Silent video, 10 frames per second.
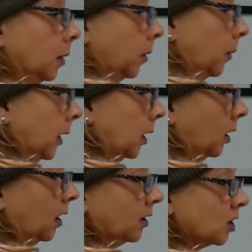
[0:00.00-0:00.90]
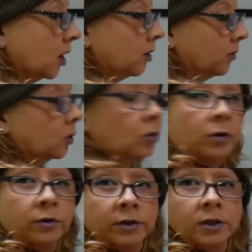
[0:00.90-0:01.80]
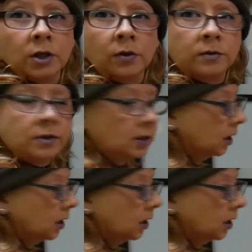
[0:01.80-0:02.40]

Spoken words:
But we get a lot of sort of earthy tones in